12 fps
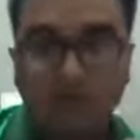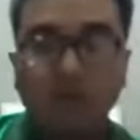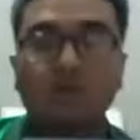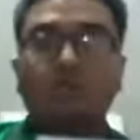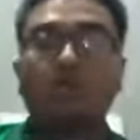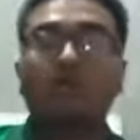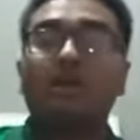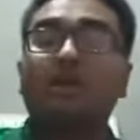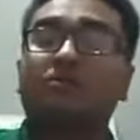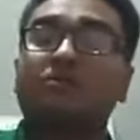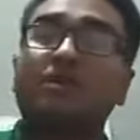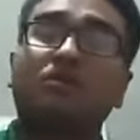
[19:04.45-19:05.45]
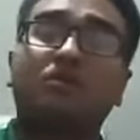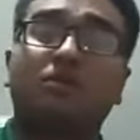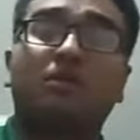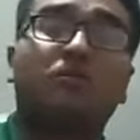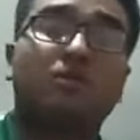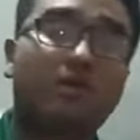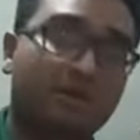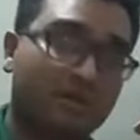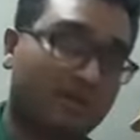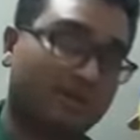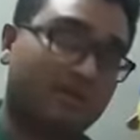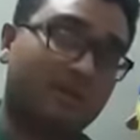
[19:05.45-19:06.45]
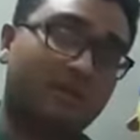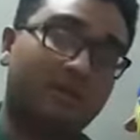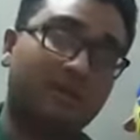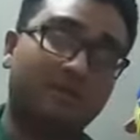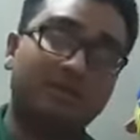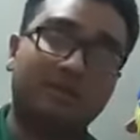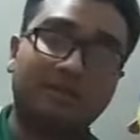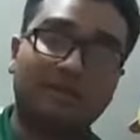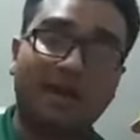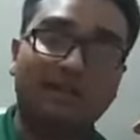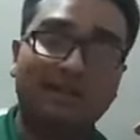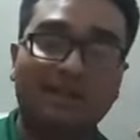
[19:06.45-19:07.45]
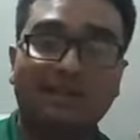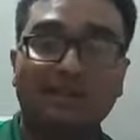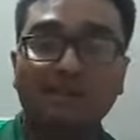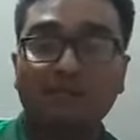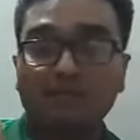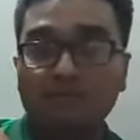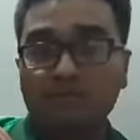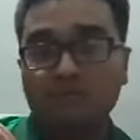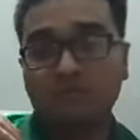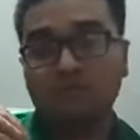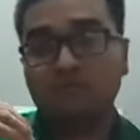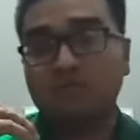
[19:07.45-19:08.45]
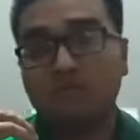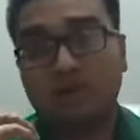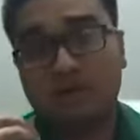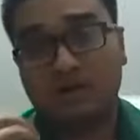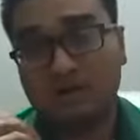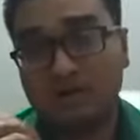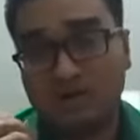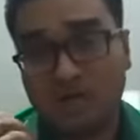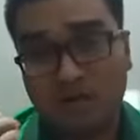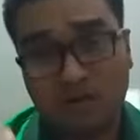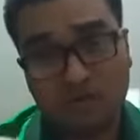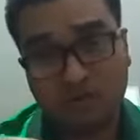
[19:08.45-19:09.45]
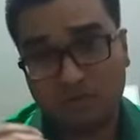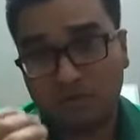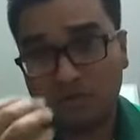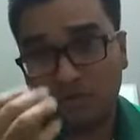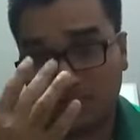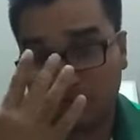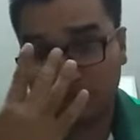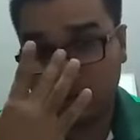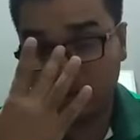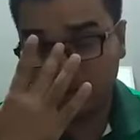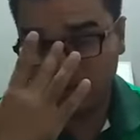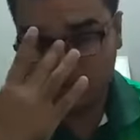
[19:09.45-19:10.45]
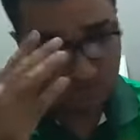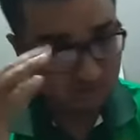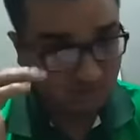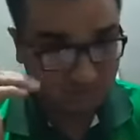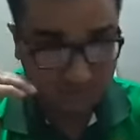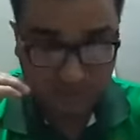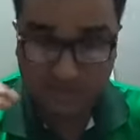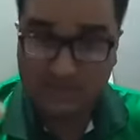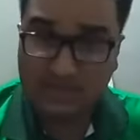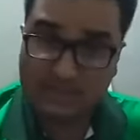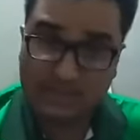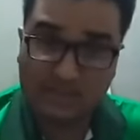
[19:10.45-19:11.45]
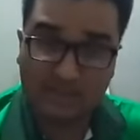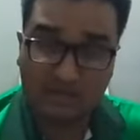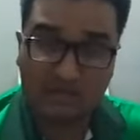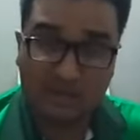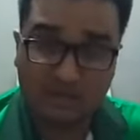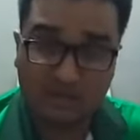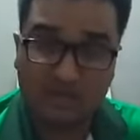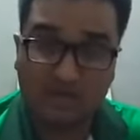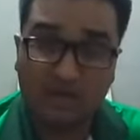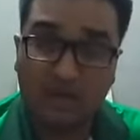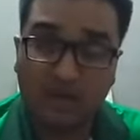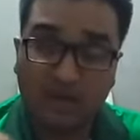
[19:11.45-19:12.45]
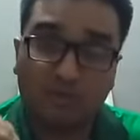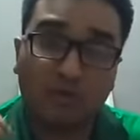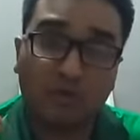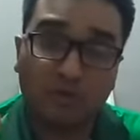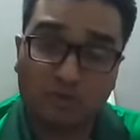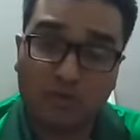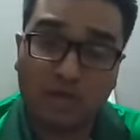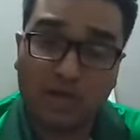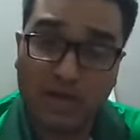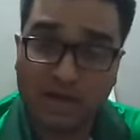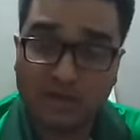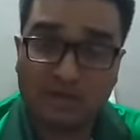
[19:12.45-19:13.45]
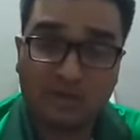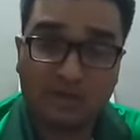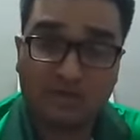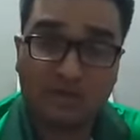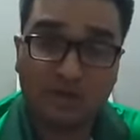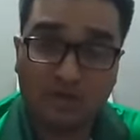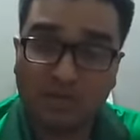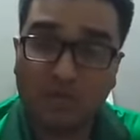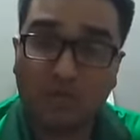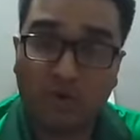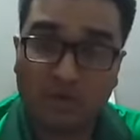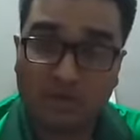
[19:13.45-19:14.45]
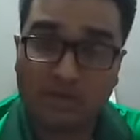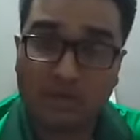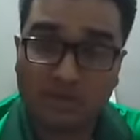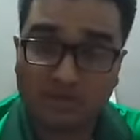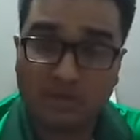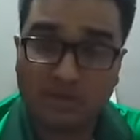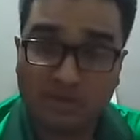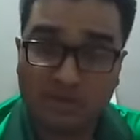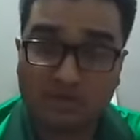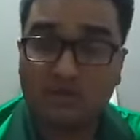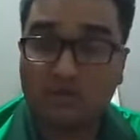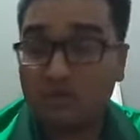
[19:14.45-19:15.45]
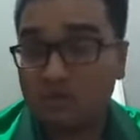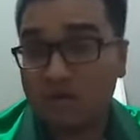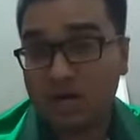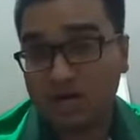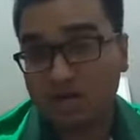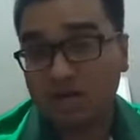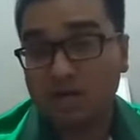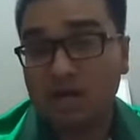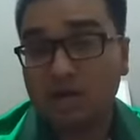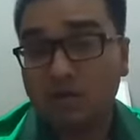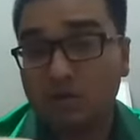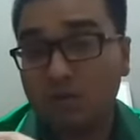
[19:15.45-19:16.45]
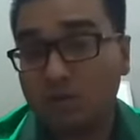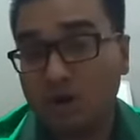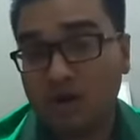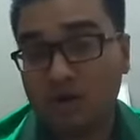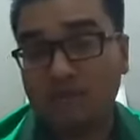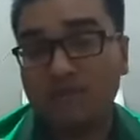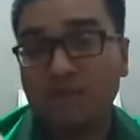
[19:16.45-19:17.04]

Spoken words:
So electoral code of conduct is nothing but some of the rules and regulations of the election commission to the candidates of the political parties who are